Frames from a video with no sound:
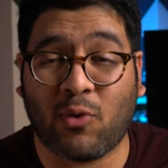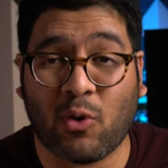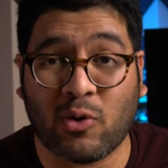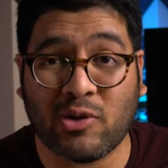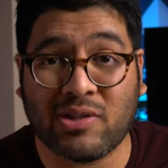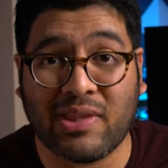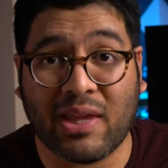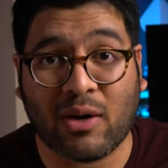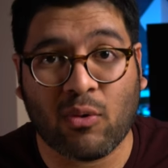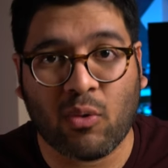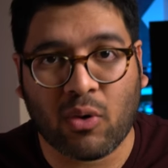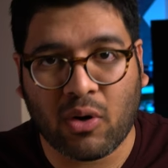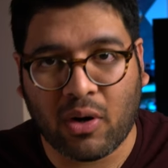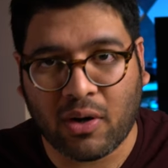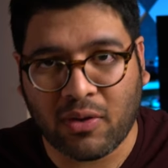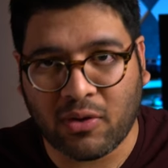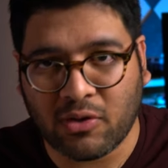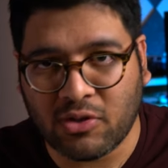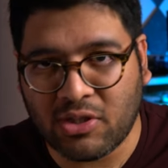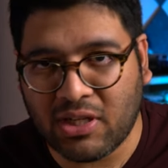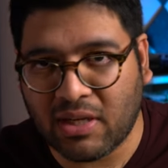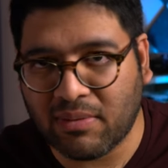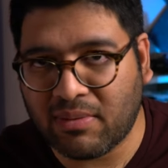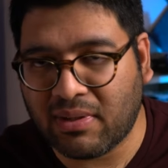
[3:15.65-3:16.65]
Of course, there were
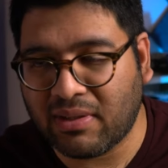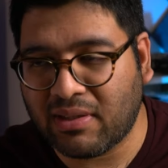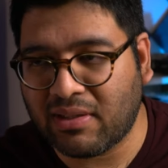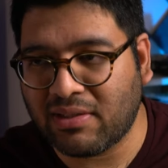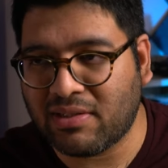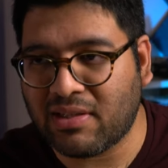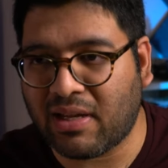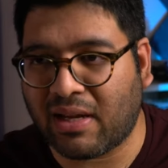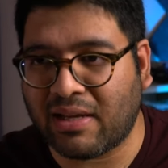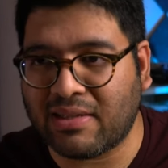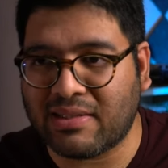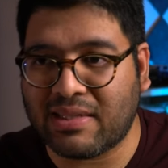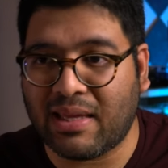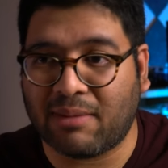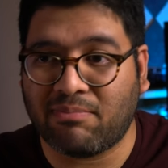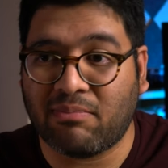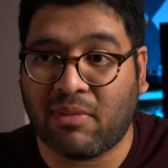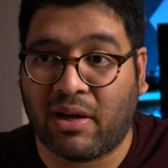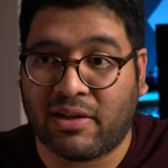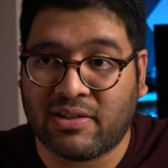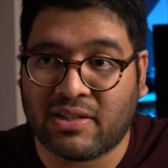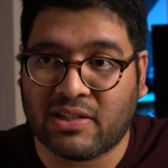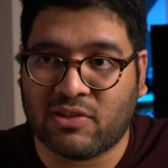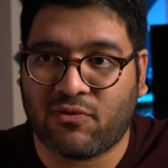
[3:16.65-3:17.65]
other GMT designs that
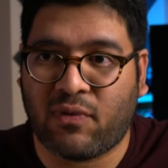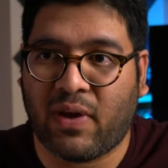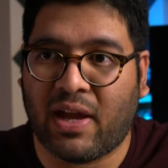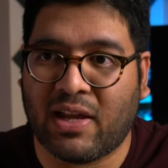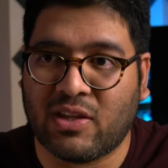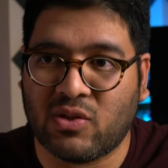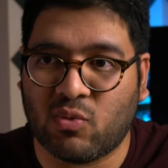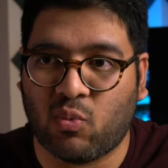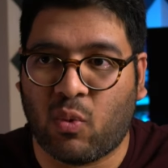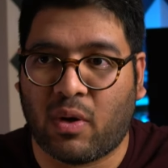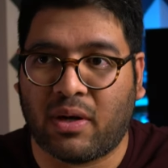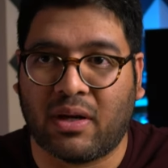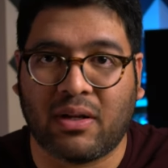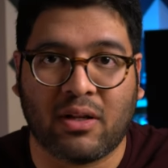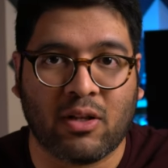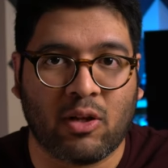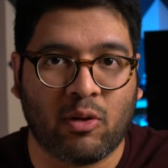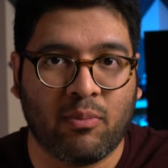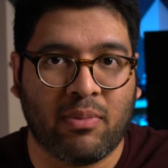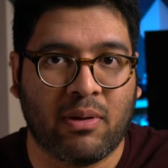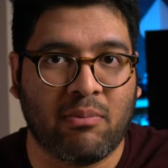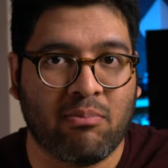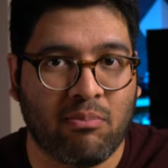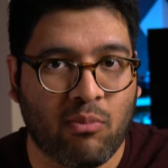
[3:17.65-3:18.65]
us as fans wanted a
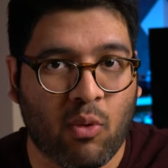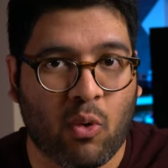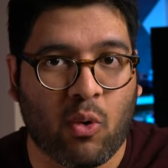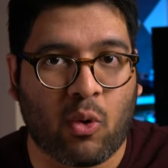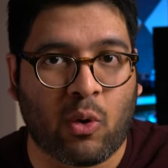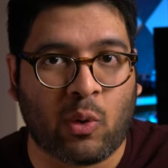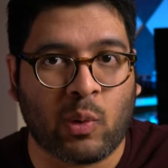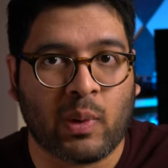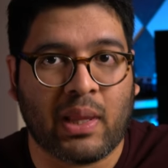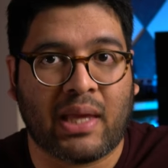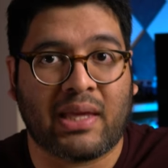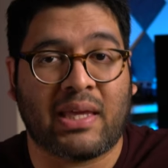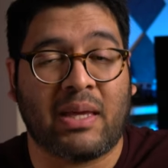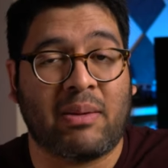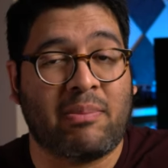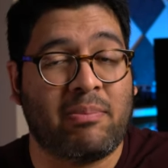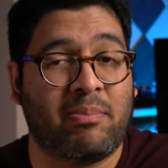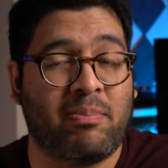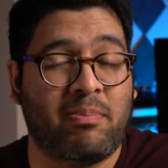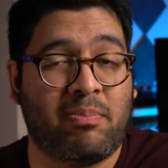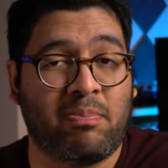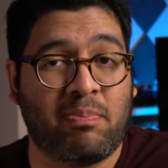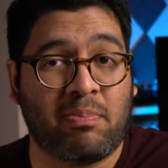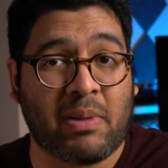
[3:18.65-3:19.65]
little bit more, like a
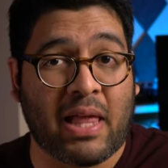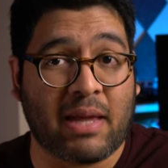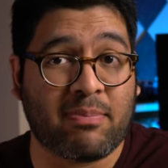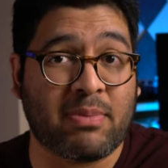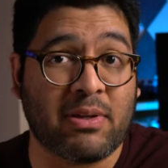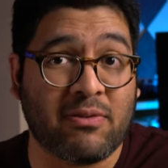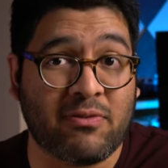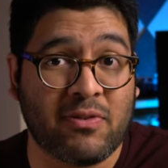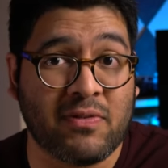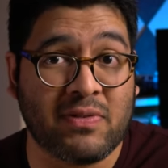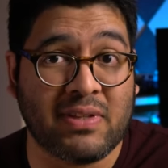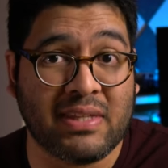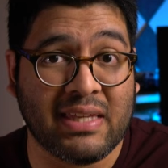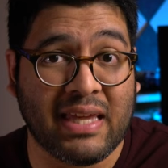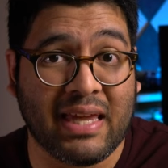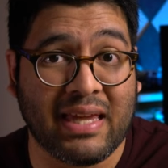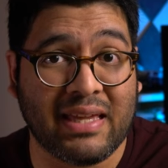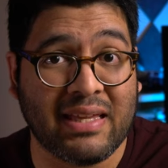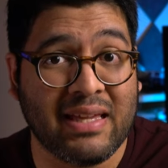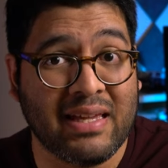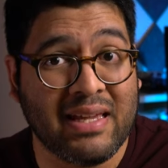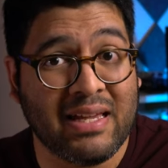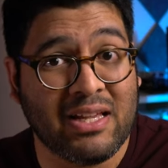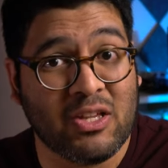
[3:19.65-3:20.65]
Black Bay
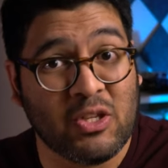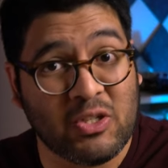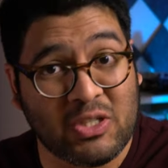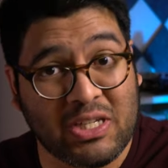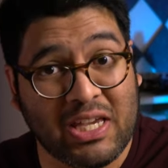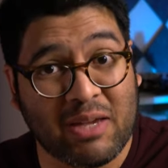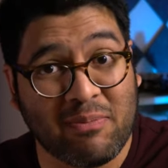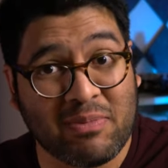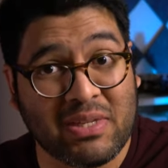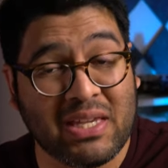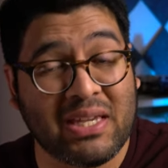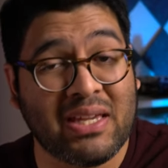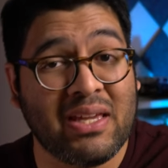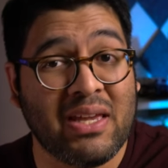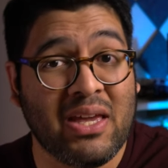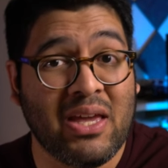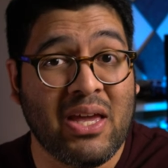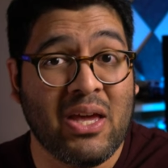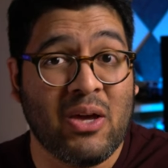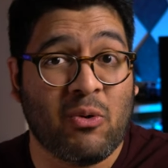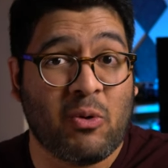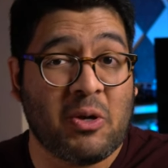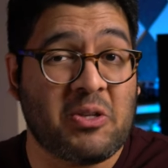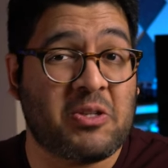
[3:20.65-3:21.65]
58 GMT,
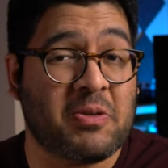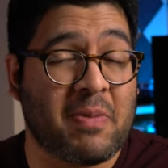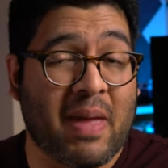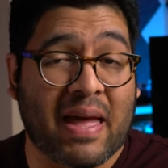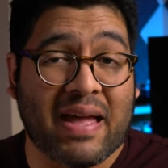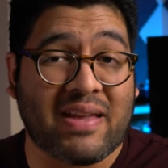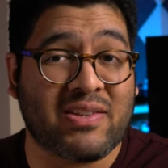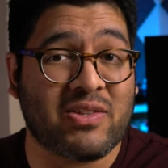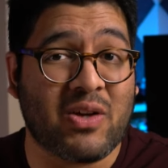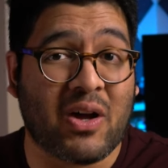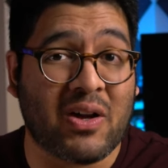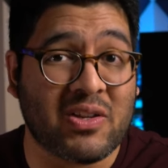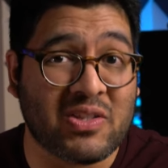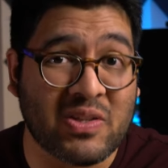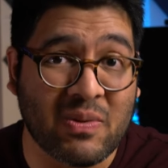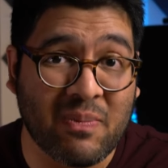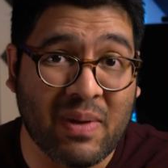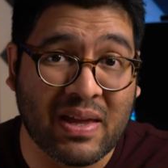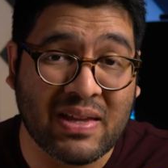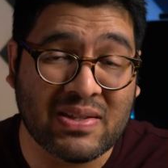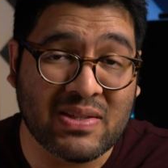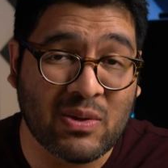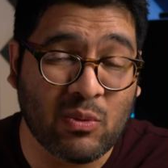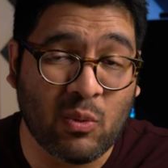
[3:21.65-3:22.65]
which, as
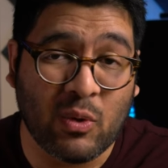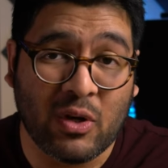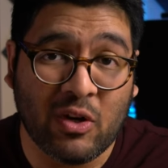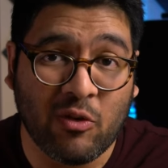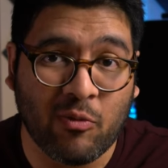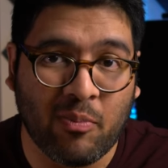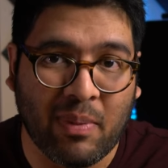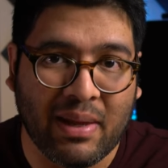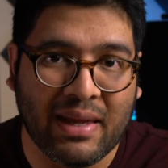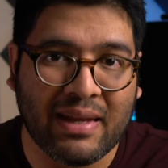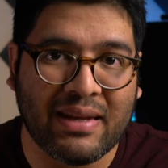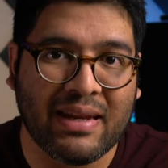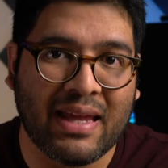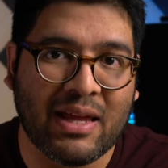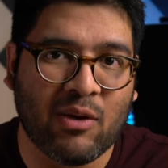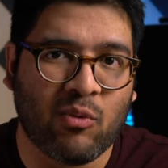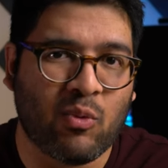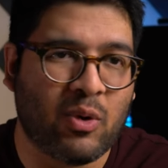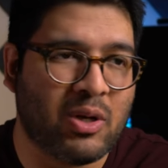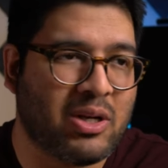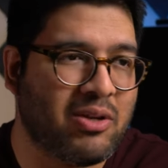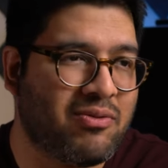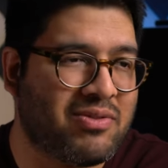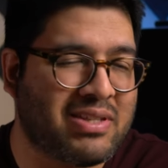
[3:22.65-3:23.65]
awesome as it would have been, it
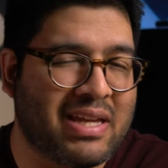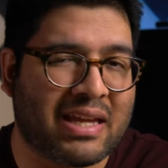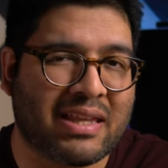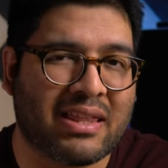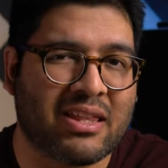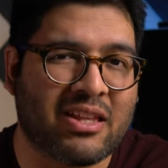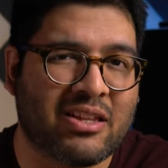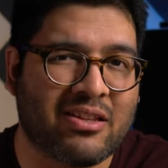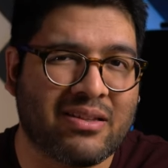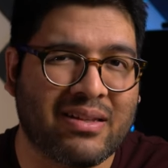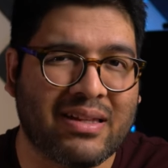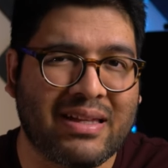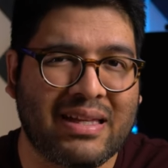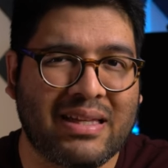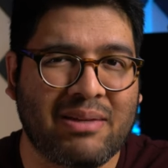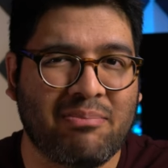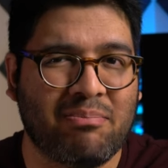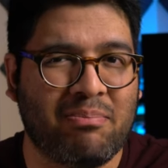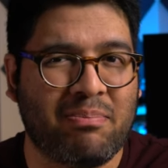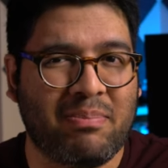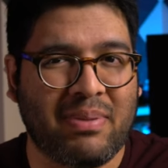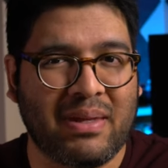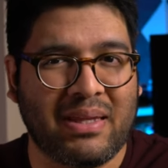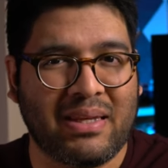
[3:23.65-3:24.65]
would have technically
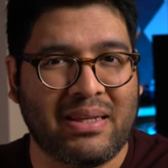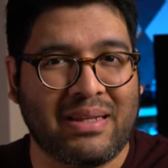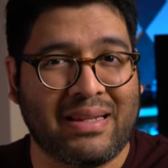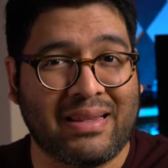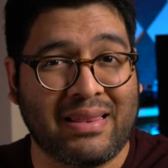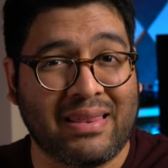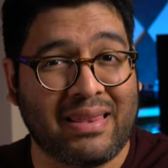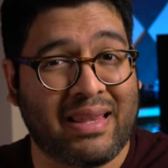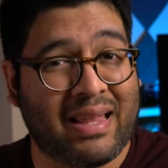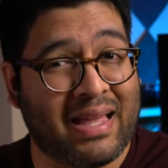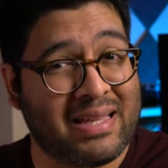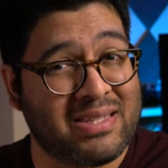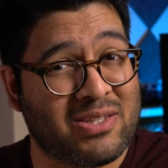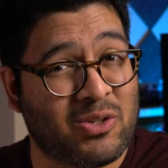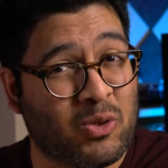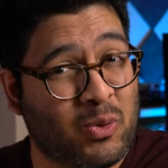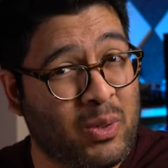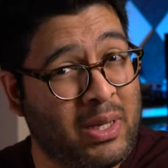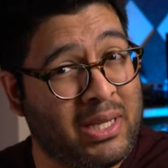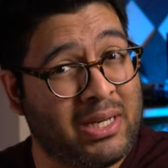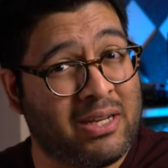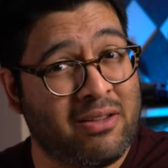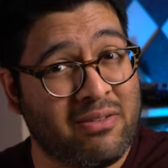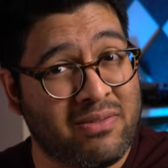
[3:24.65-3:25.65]
been less
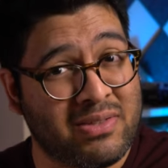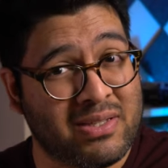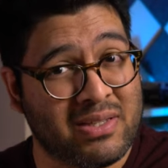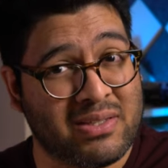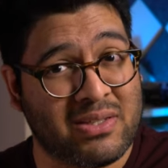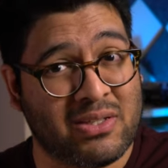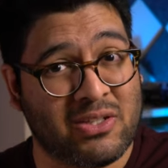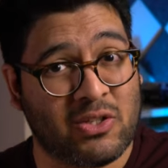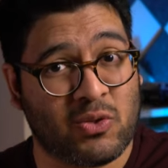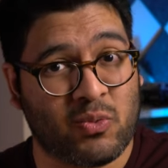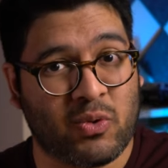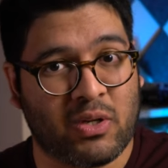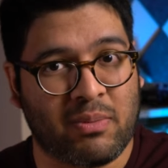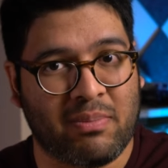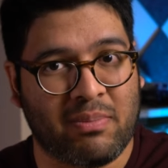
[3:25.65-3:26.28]
creative since it just